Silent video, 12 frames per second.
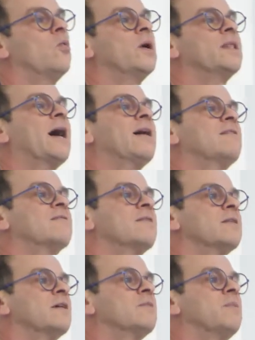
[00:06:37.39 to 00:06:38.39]
when I
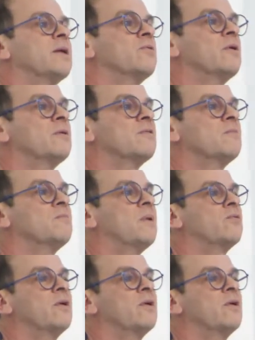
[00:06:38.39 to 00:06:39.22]
started my